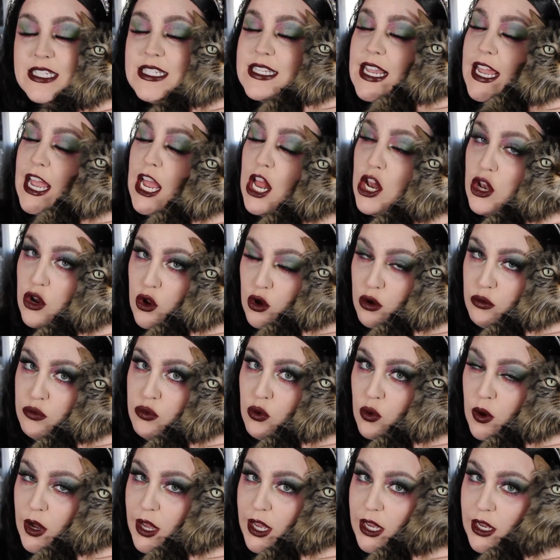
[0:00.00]
Say hello,
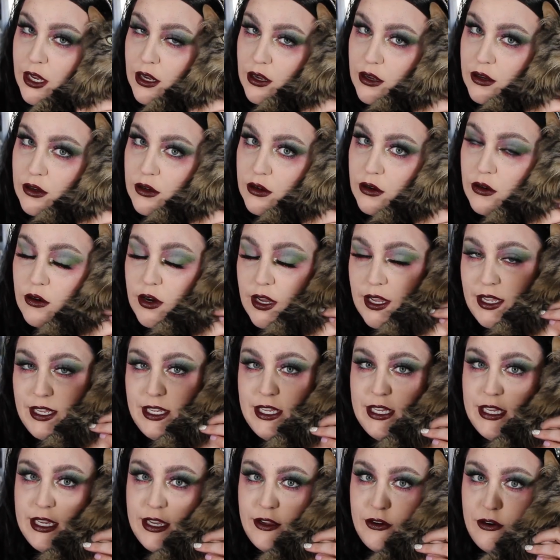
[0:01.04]
boy. Oi,
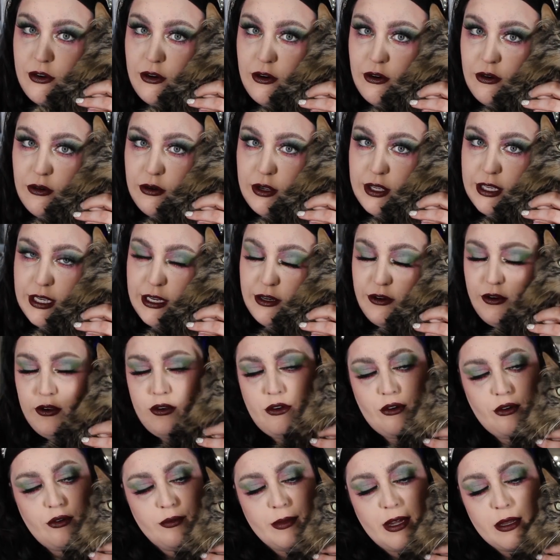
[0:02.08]
kiddo.
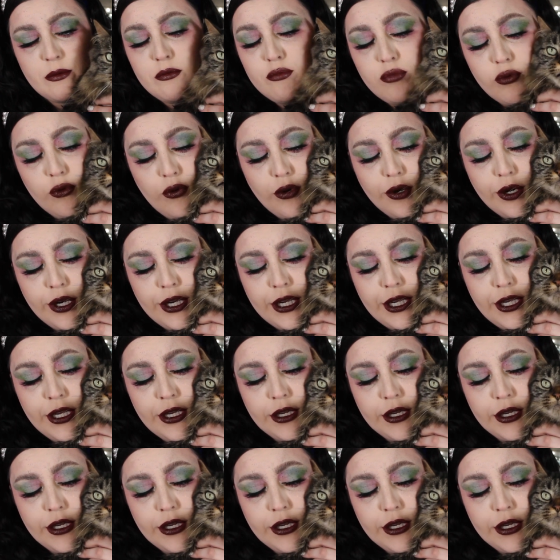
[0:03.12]
Kiddo, my boy.